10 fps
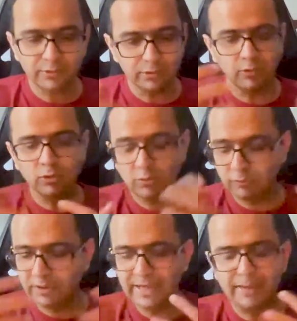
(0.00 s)

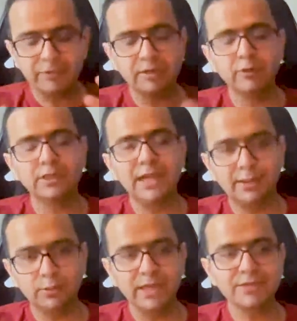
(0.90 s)
over time convert
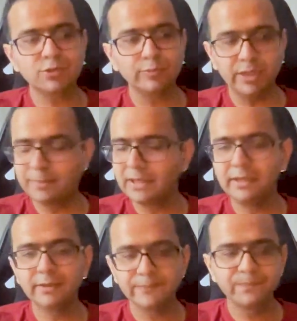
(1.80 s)
that to cash to
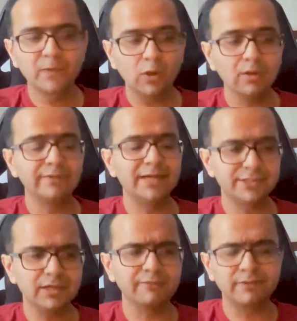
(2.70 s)
prepaid, all of that
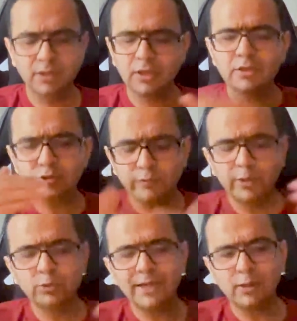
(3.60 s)
stuff. So we
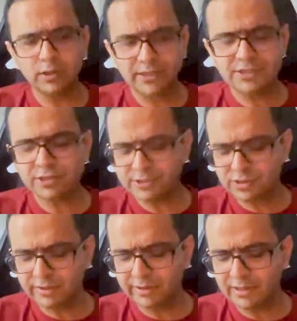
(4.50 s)
do that
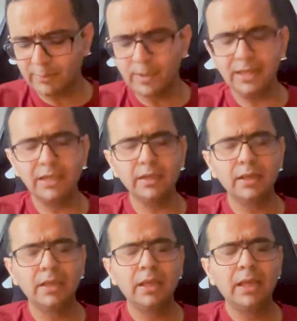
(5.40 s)
orchestration really well.
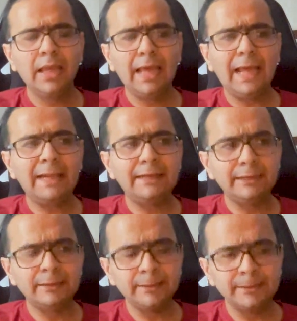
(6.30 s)
And
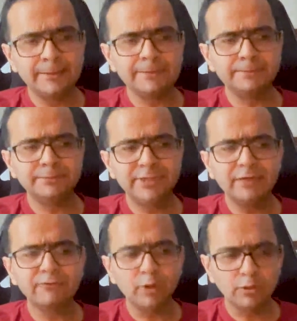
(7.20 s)

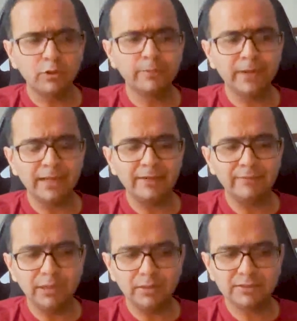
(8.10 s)
then followed by,
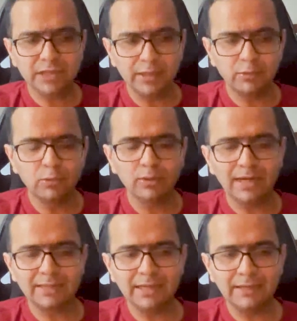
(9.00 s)
we'll start to look
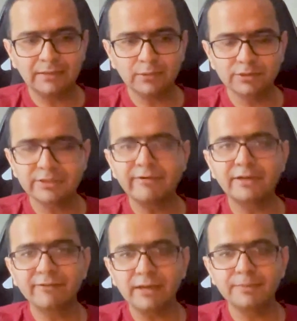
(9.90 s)
at that
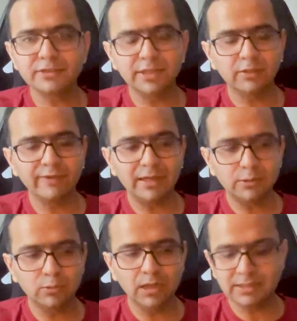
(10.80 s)
75% of add
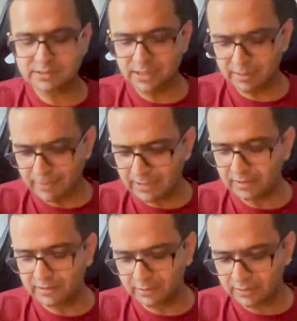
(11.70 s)
to carts are abandoned.